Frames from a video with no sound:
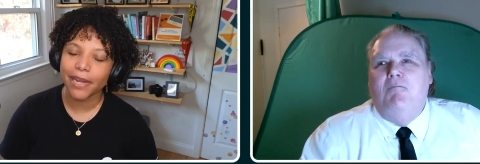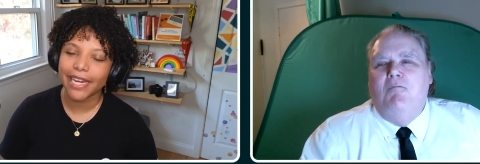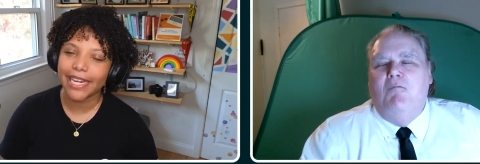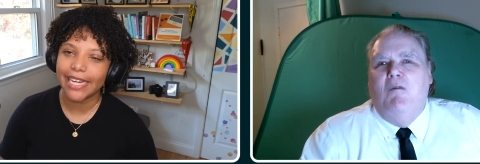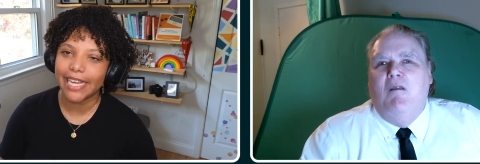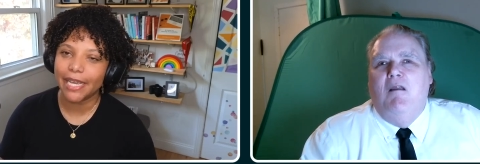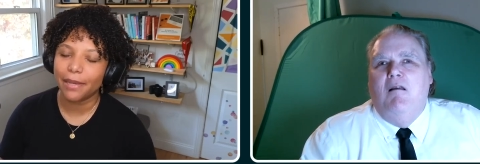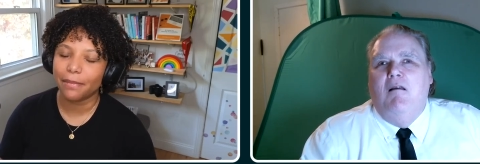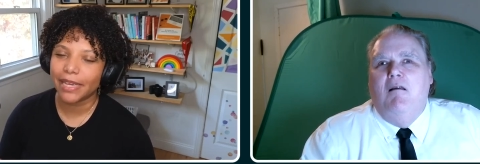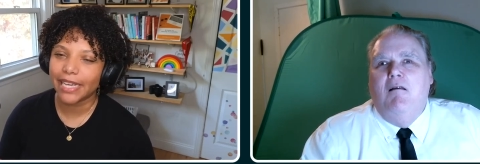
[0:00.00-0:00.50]
Speaker 1: My
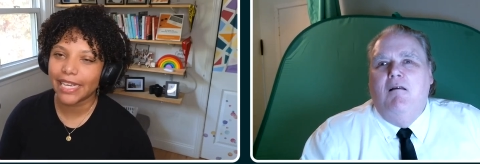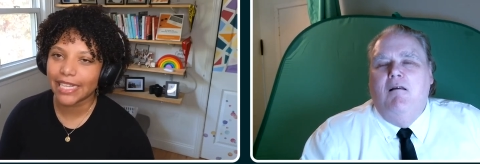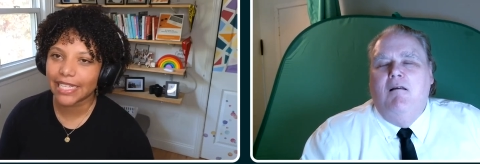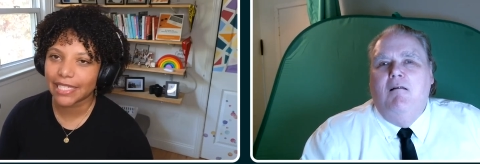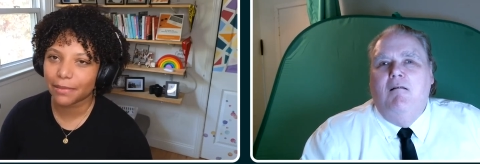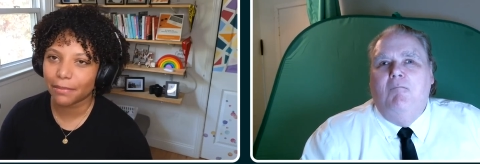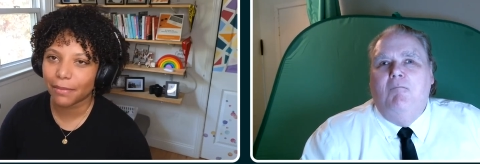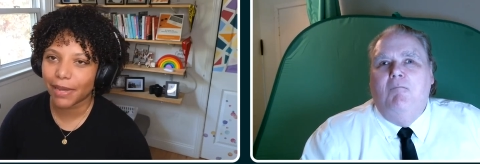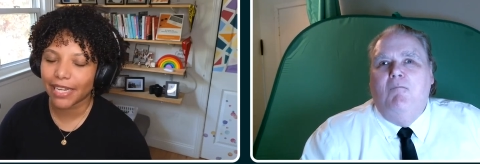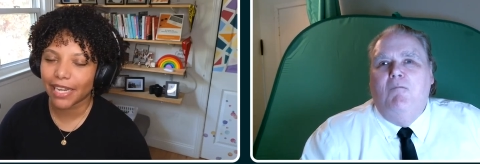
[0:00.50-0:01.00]
name
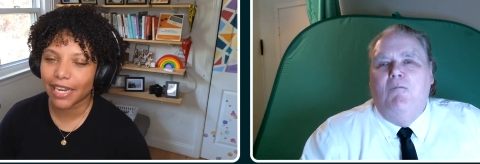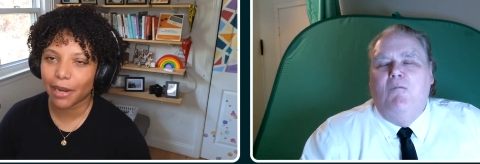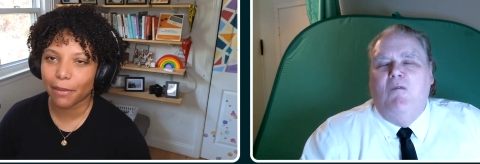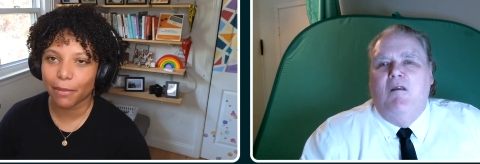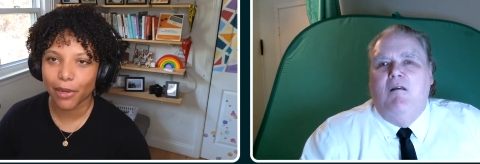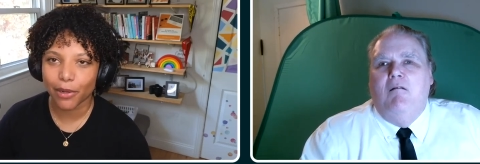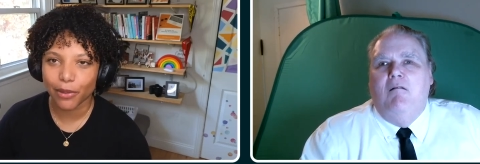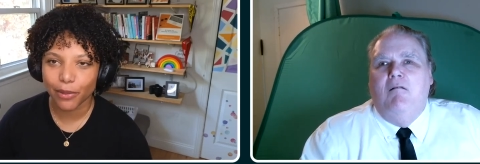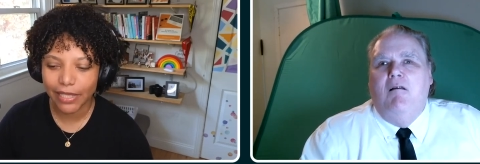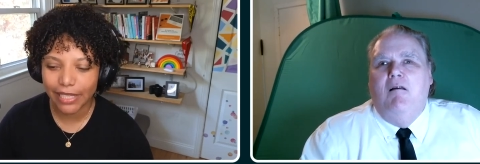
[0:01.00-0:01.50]
is Mariella
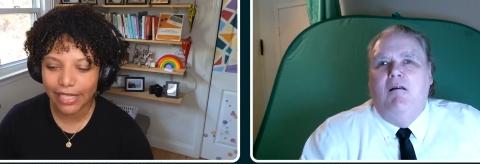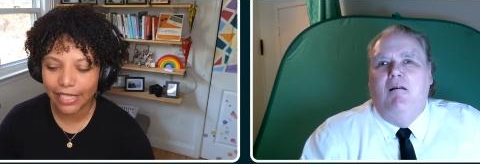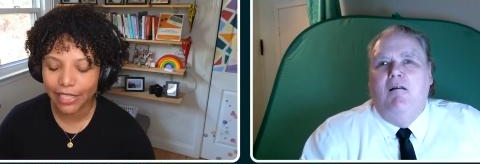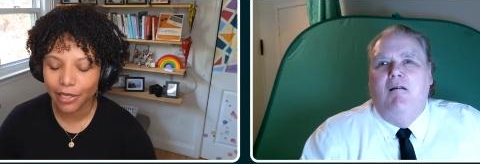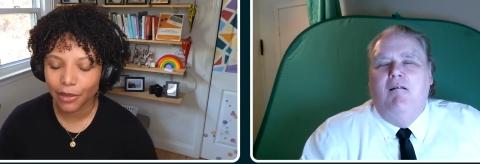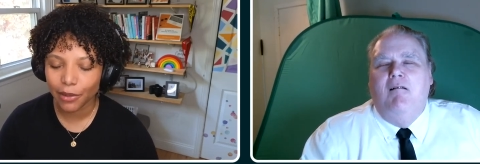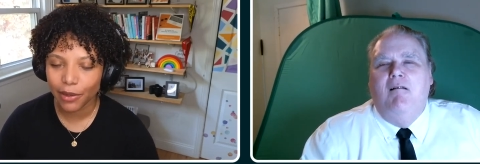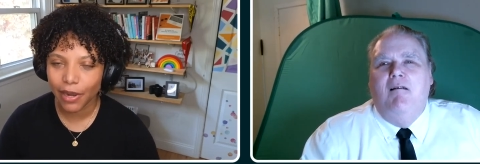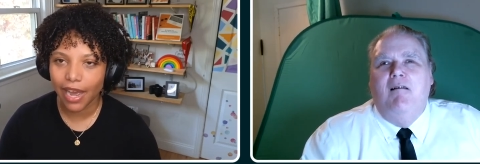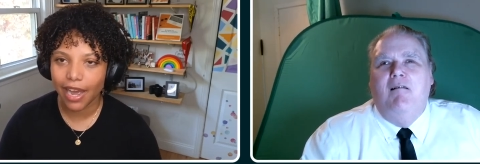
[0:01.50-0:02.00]

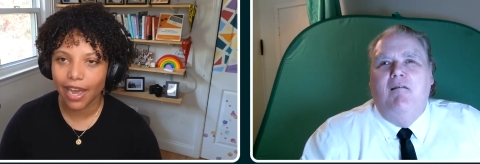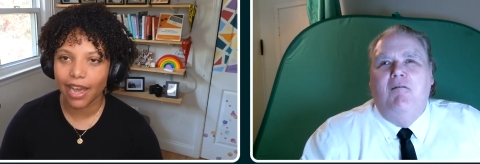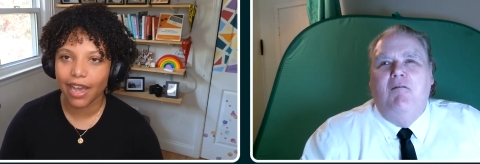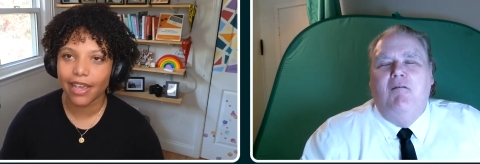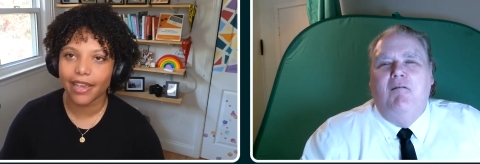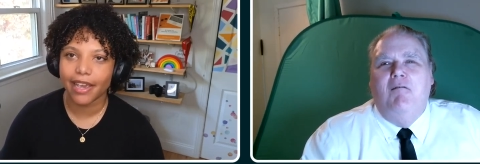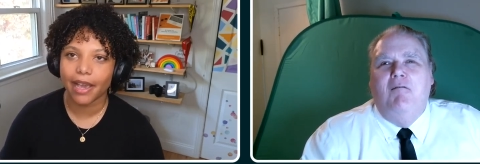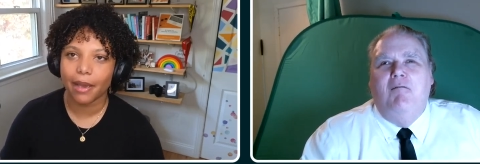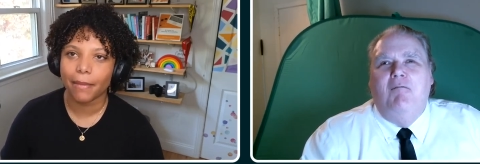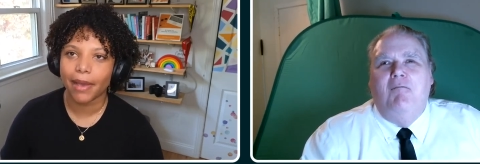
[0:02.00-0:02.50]
Paulino. I
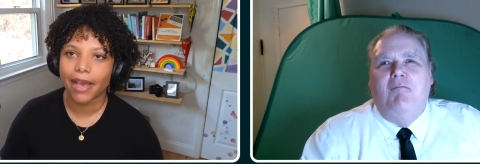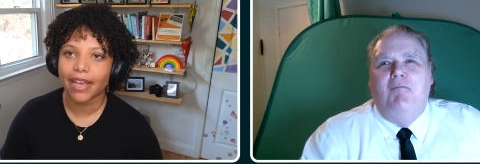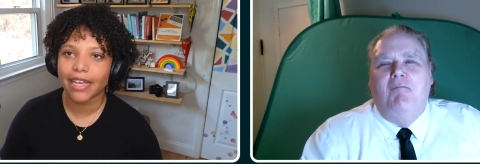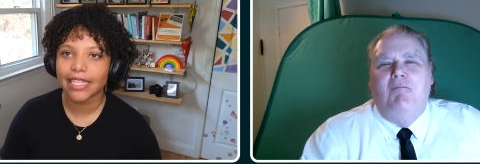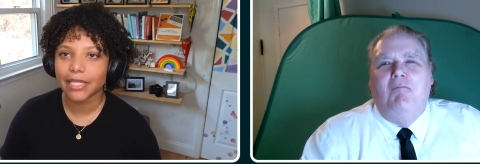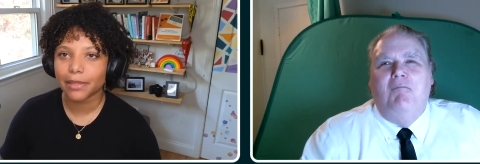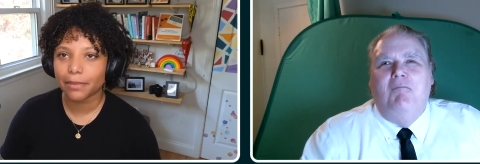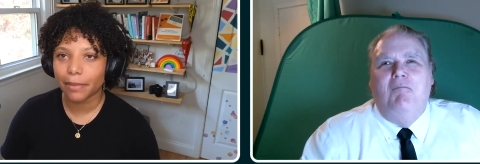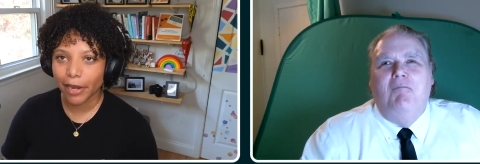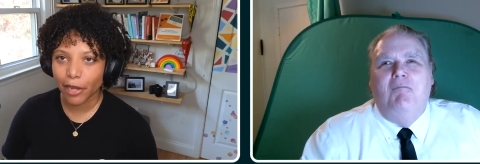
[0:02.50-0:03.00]
am a
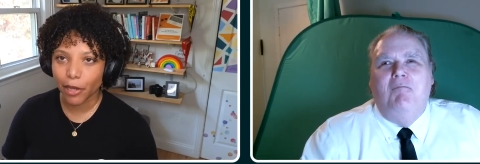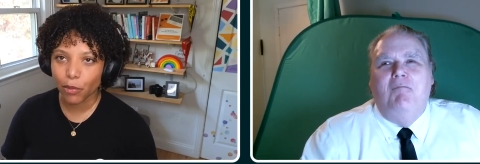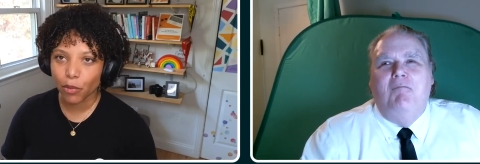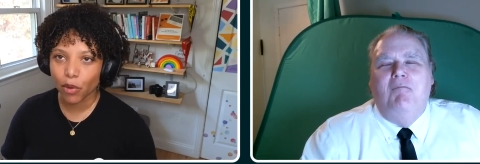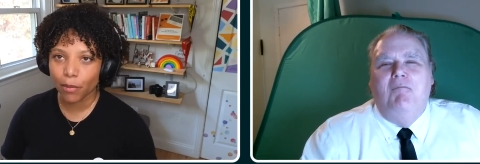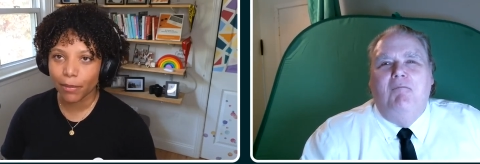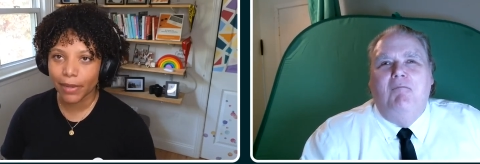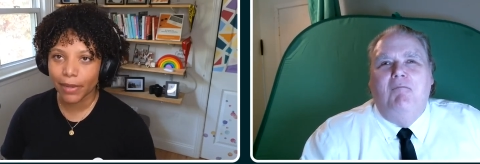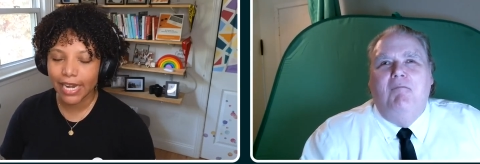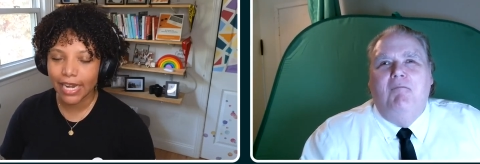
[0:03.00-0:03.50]
Hispanic
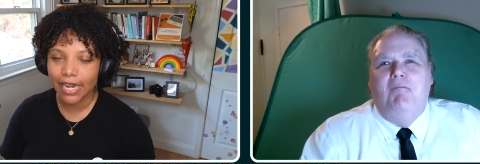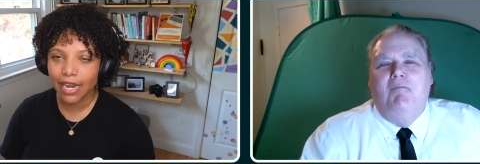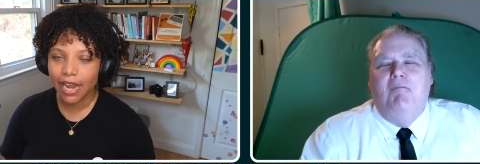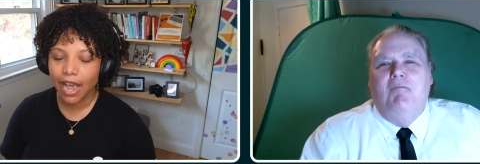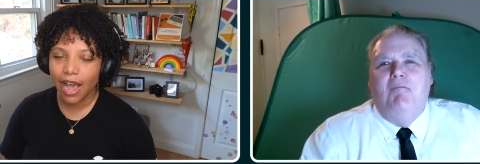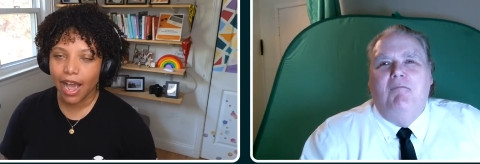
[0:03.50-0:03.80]
woman.